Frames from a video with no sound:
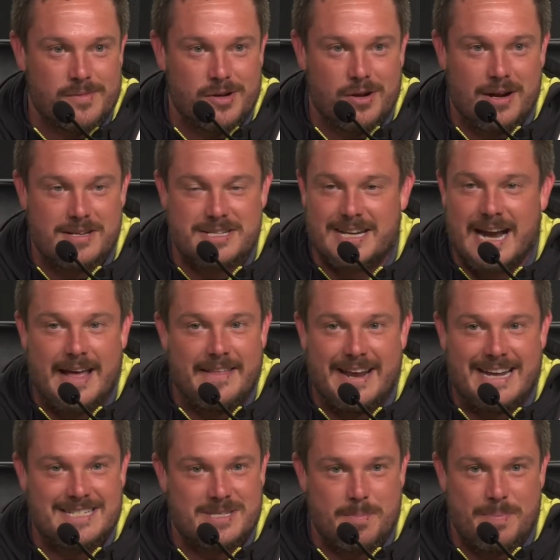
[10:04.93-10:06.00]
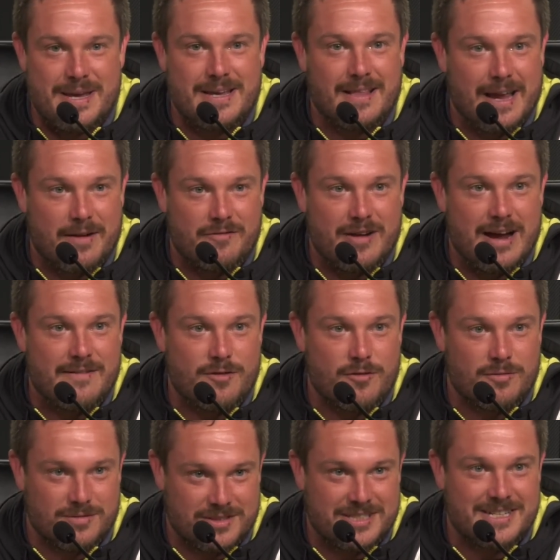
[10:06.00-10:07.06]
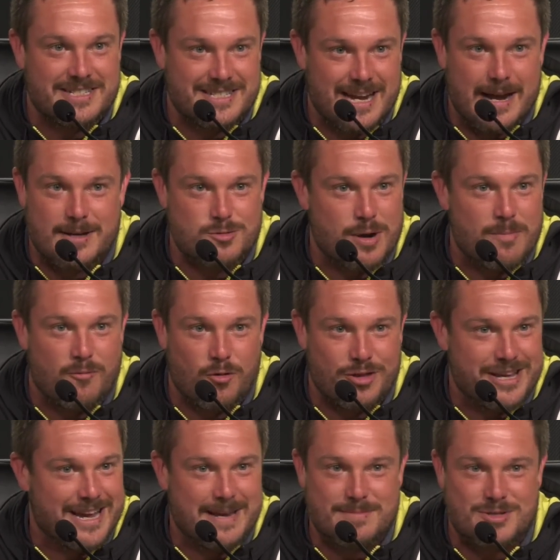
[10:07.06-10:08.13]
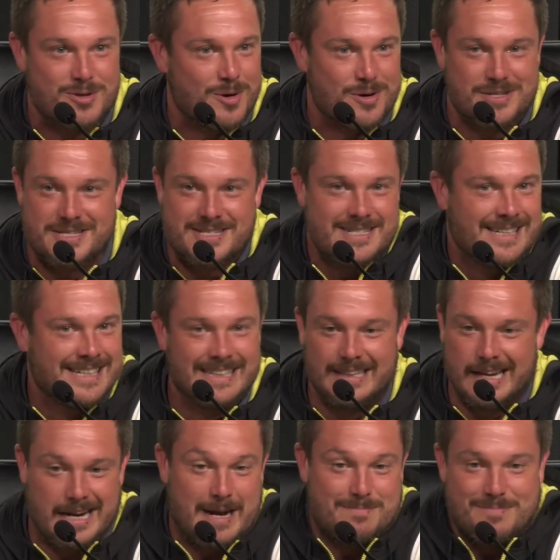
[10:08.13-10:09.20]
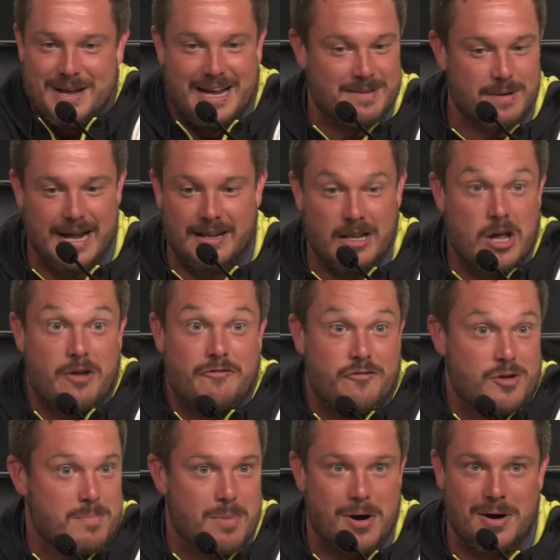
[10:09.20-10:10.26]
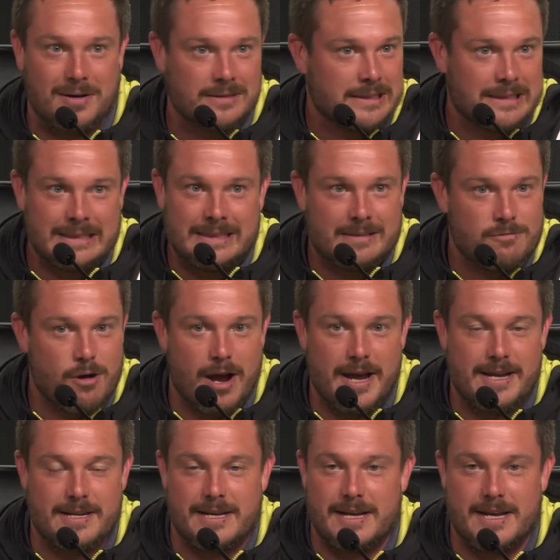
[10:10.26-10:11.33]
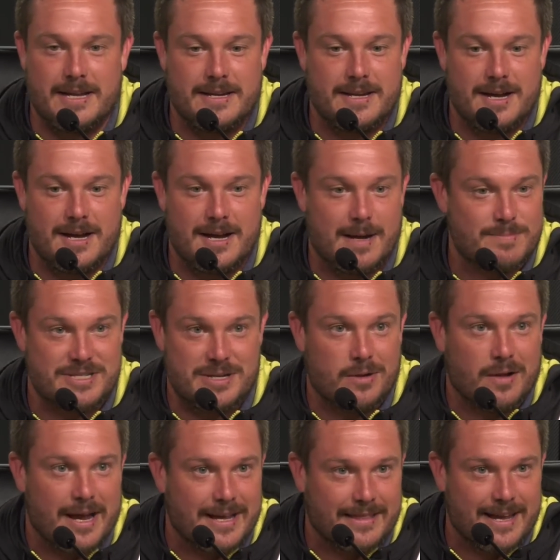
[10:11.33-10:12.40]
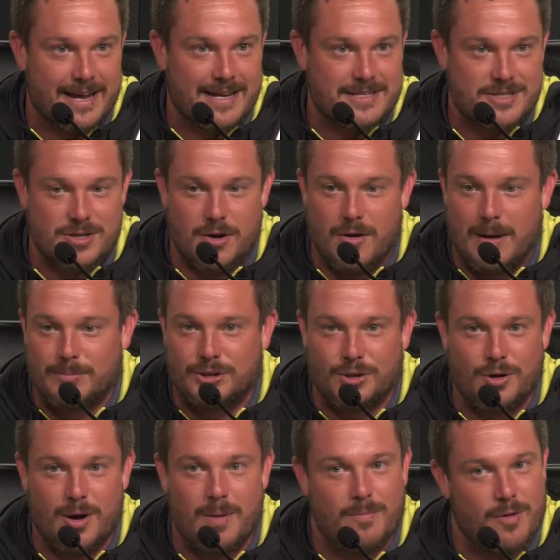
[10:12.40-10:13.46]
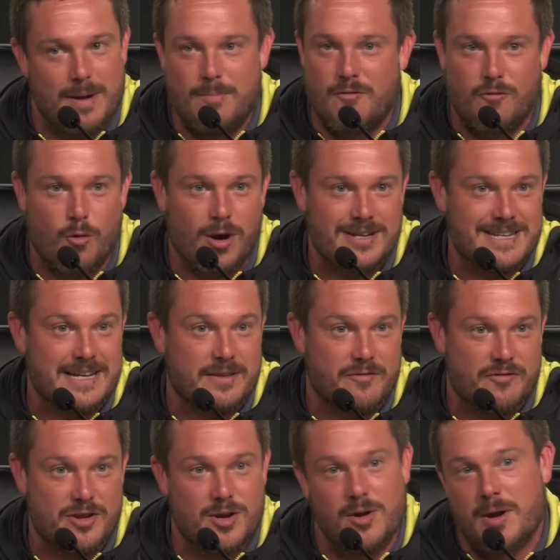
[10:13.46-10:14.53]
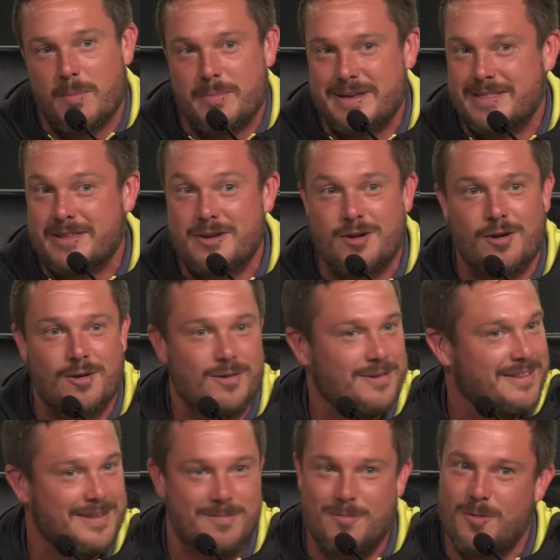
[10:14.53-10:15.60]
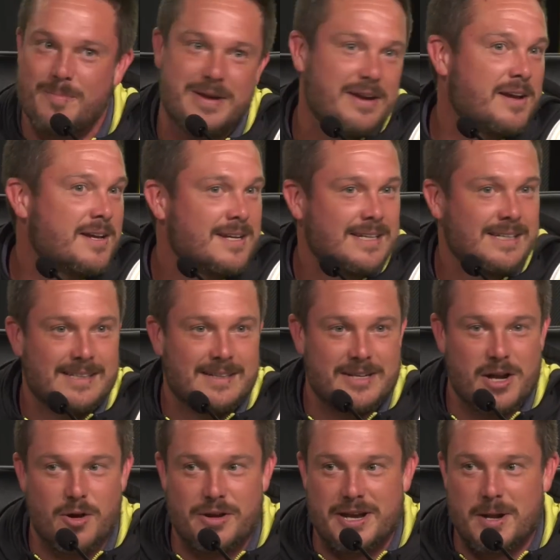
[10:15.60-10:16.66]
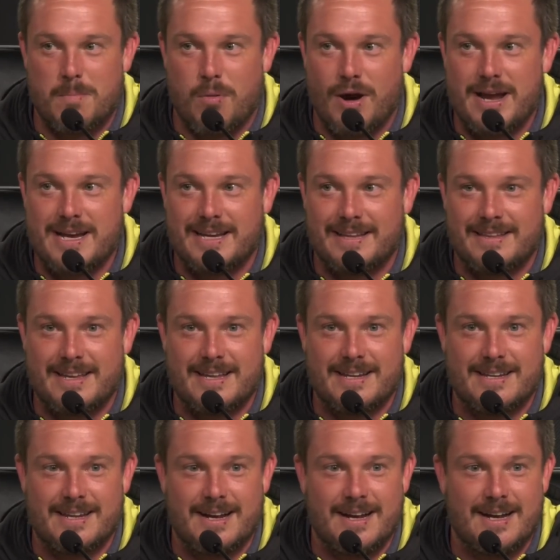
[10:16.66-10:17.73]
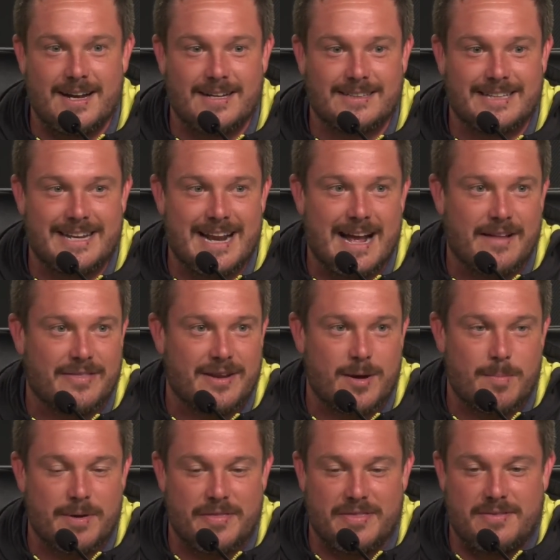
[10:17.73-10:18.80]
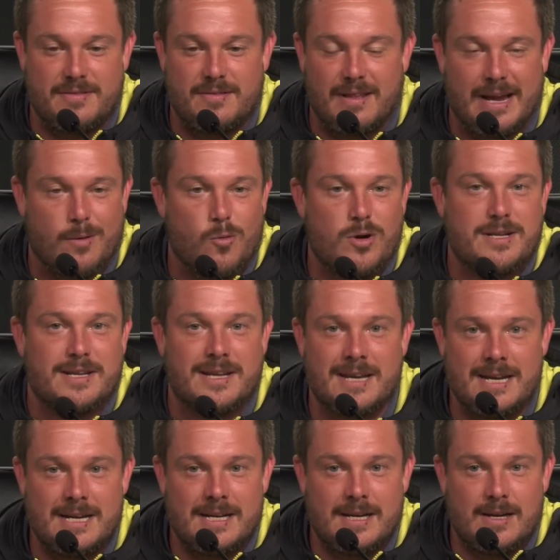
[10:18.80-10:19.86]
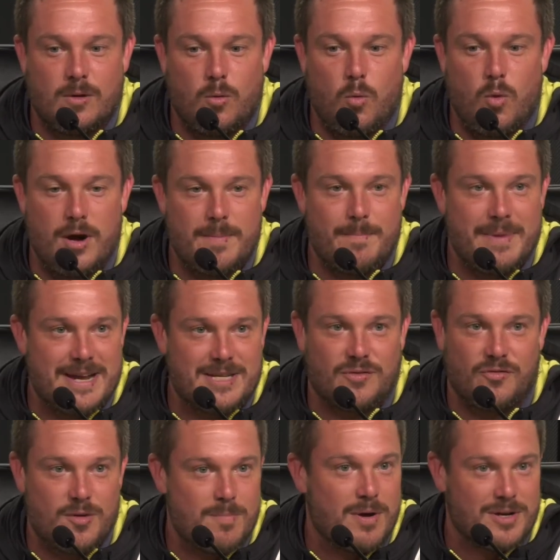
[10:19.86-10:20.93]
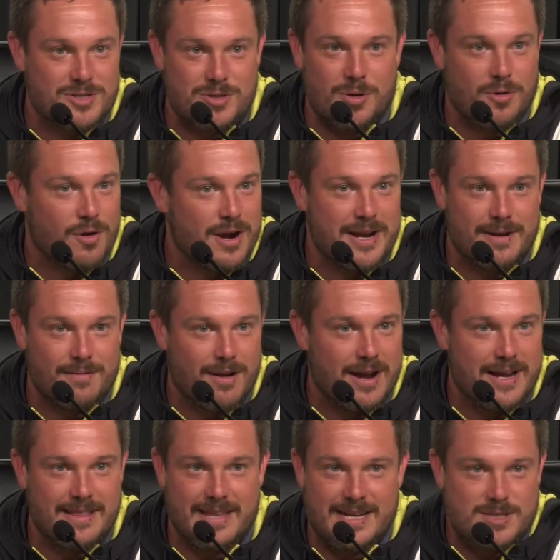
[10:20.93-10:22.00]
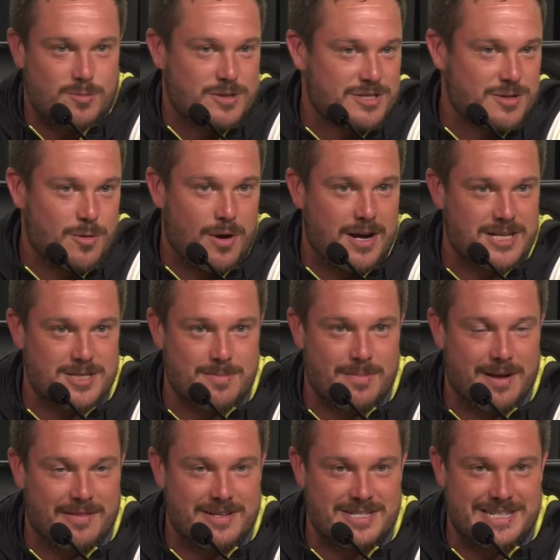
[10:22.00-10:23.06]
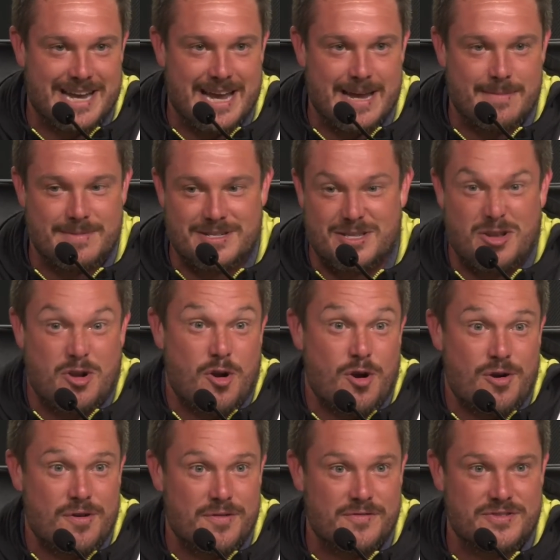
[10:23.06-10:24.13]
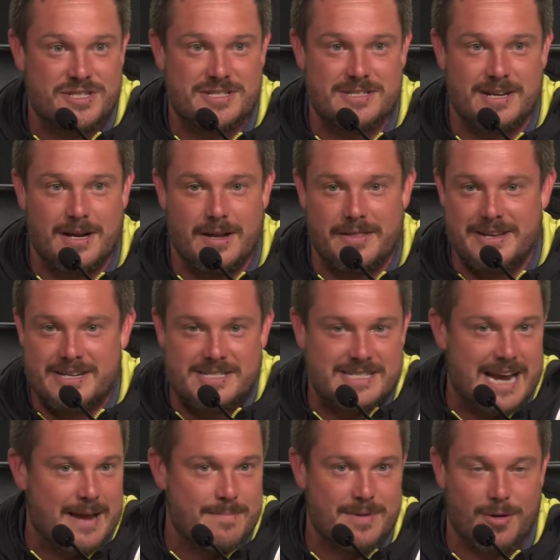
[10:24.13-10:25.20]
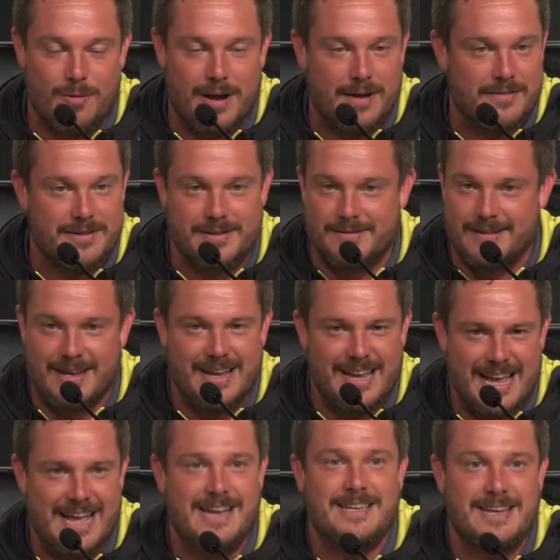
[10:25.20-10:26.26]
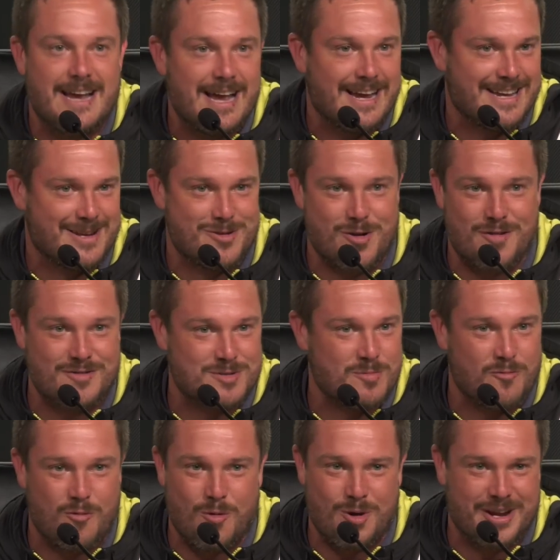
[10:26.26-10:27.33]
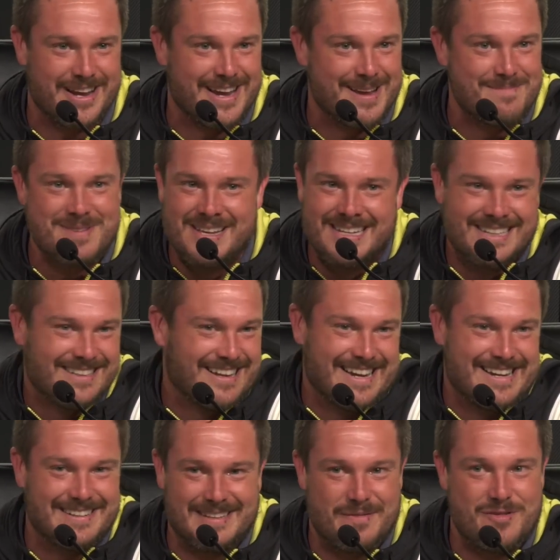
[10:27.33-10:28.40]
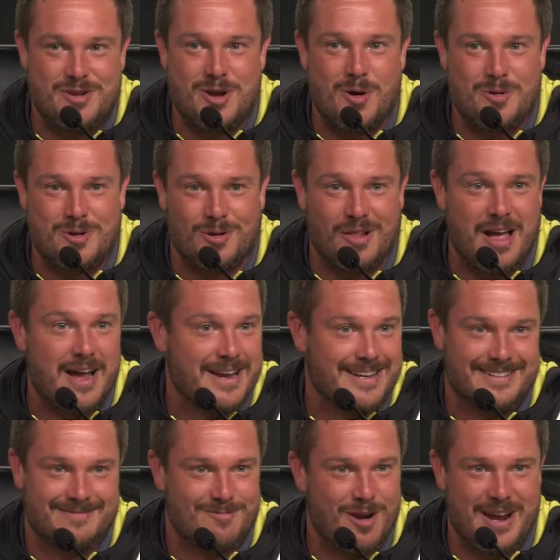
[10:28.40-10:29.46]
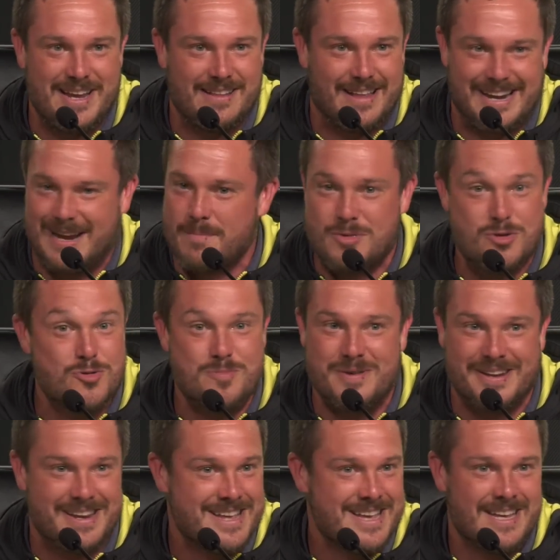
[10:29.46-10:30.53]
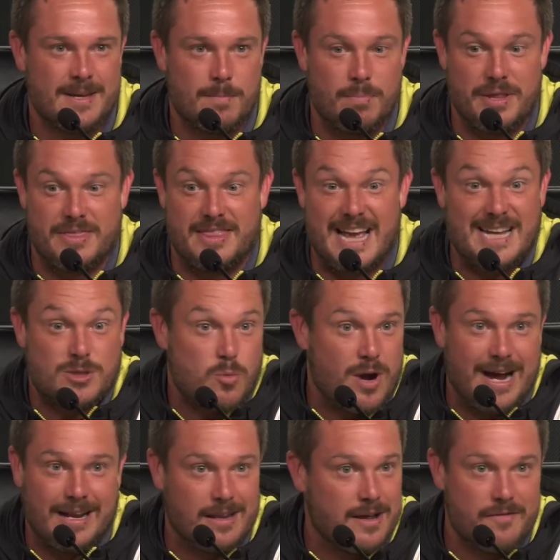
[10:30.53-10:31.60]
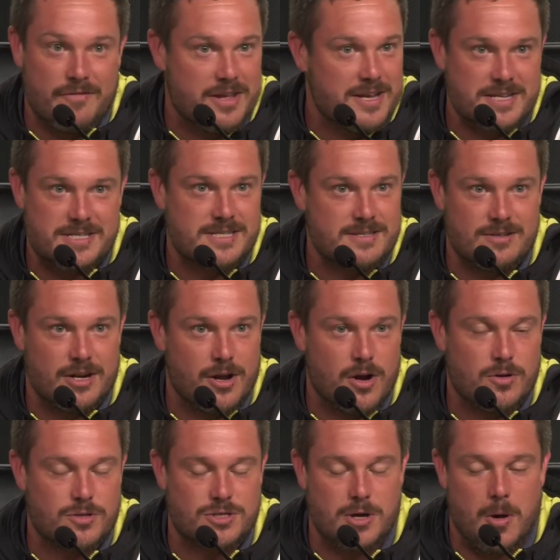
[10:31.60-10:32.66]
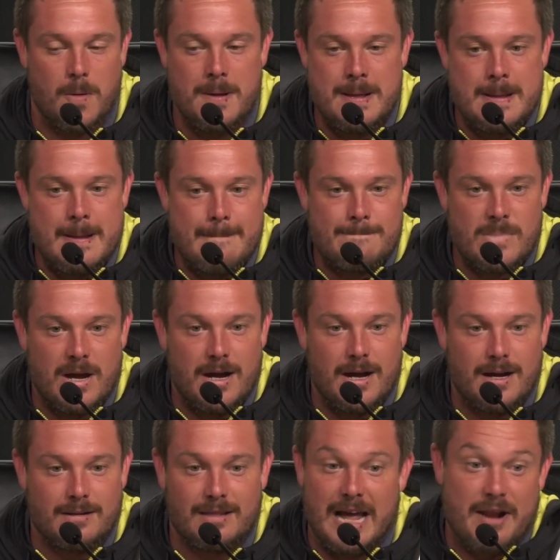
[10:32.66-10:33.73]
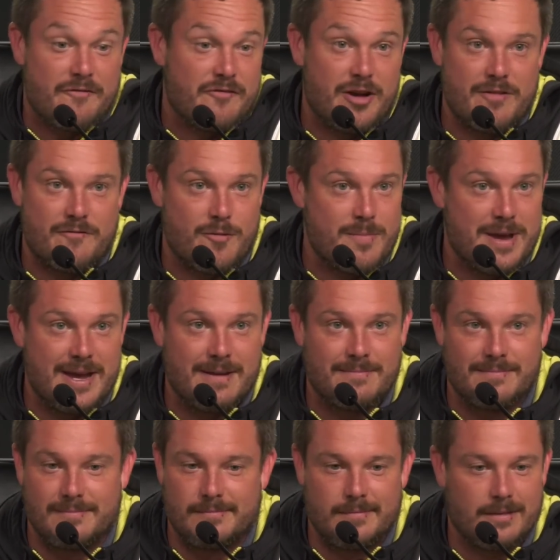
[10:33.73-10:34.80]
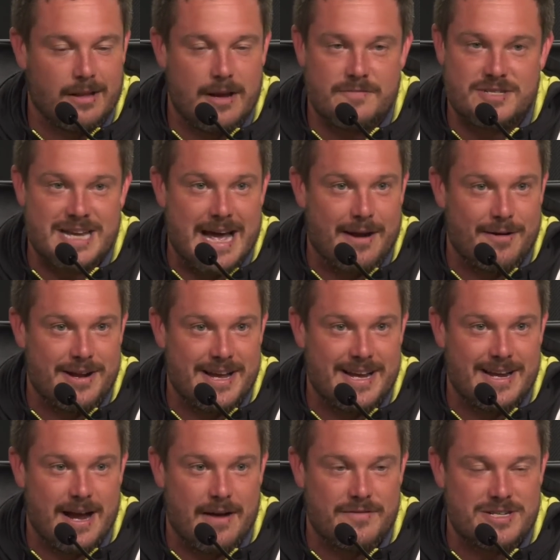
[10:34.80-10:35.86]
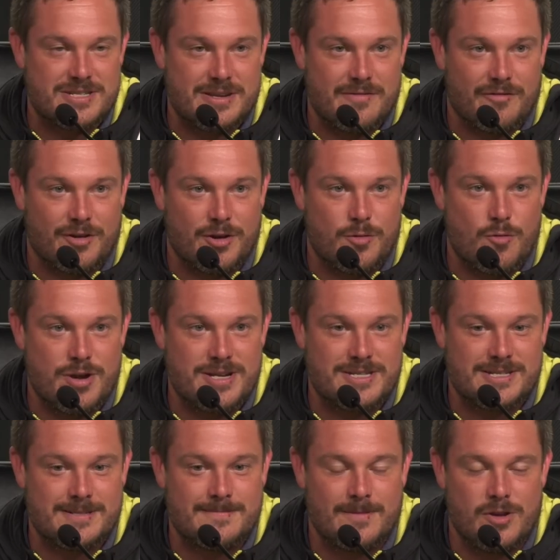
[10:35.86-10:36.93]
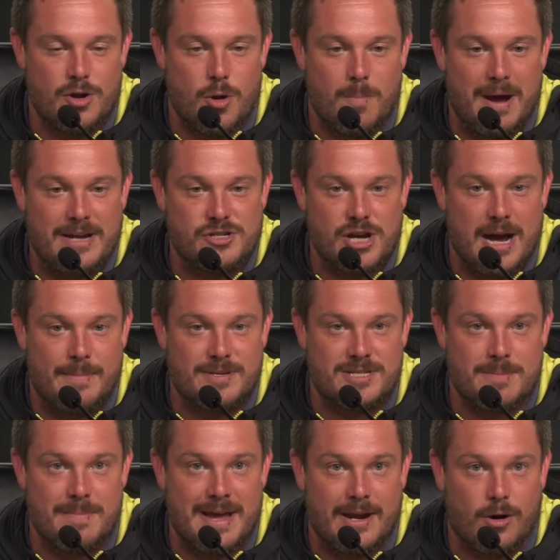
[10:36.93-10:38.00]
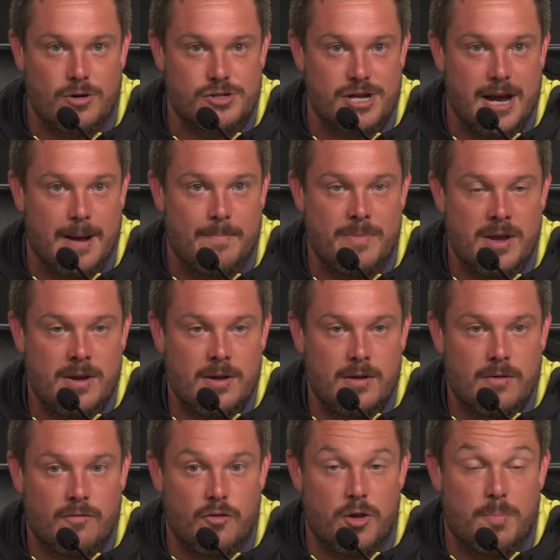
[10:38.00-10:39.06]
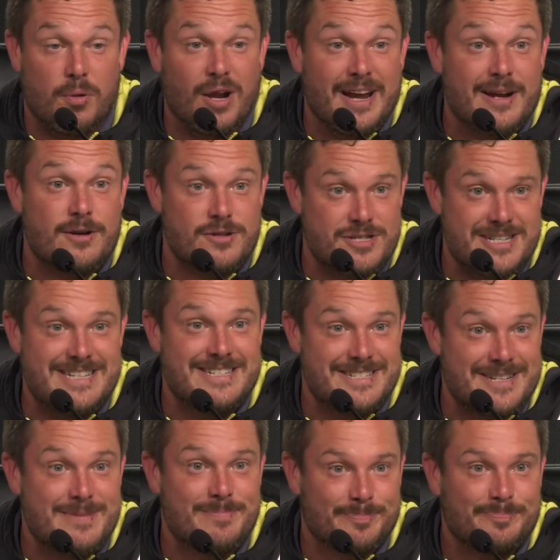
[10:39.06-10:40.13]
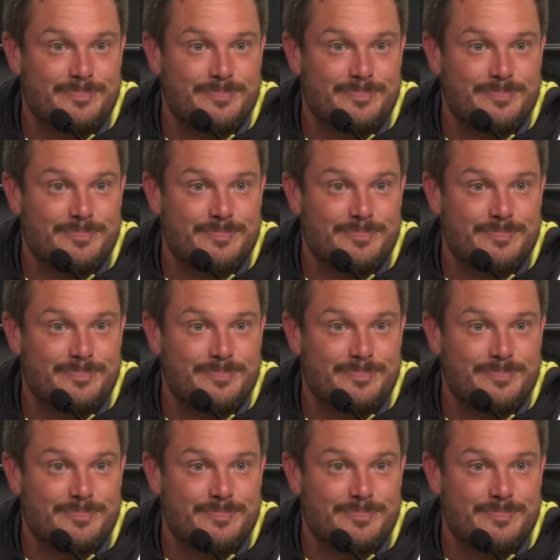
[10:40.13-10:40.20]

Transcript: You know, I was the guy that has to pee like 5 or 6 times right before the game starts. Like I love football, right? And I'm still like that. So I'm sure right before I take the field, I'll be in the urinal, and then we'll be, you know, get a break and then get out there. But like what makes football so great, right? That's what's so awesome about this game is the nerves, the excitement around it. Heck yeah, I get nervous before a game. Like if you don't, you're lying, right? Like I'm human. But that's why I love this, you know. So a lot of fun for me. Love Saturday, obviously, for good reason. You know, my job is to make our job for the players easy.